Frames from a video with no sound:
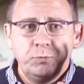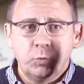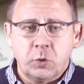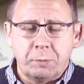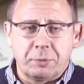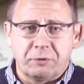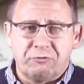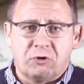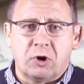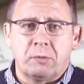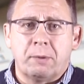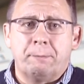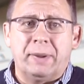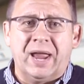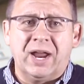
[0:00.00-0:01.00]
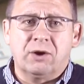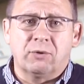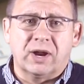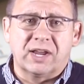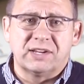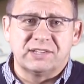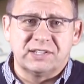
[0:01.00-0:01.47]
we perform a bank
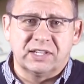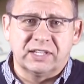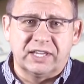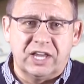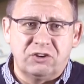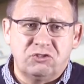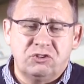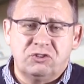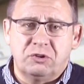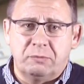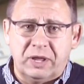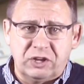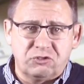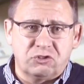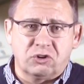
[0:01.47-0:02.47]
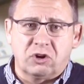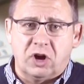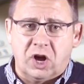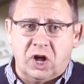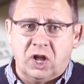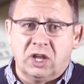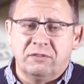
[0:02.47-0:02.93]
reconciliation to make sure
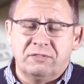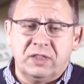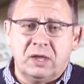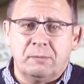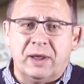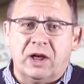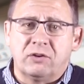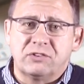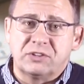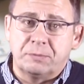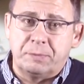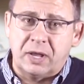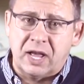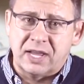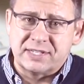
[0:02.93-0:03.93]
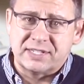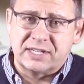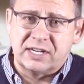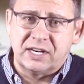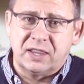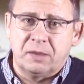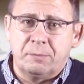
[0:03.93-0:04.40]
all of the amounts
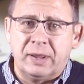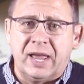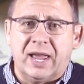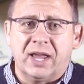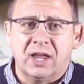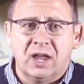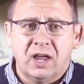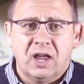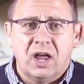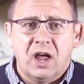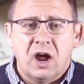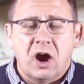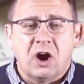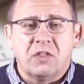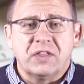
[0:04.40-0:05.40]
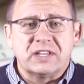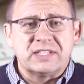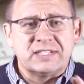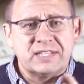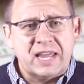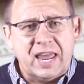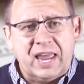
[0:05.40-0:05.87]
deposited in the bank are the
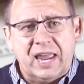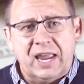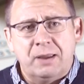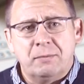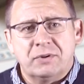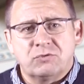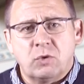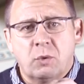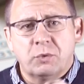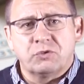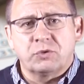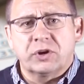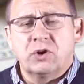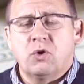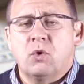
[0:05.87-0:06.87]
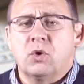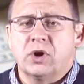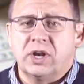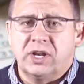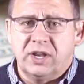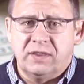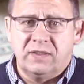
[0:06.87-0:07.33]
same as what was
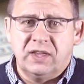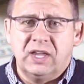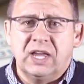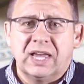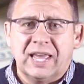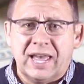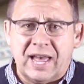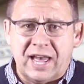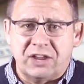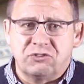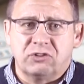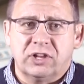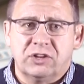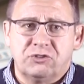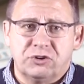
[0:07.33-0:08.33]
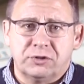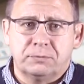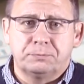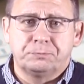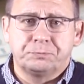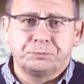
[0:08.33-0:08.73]
recorded in the cash ledger.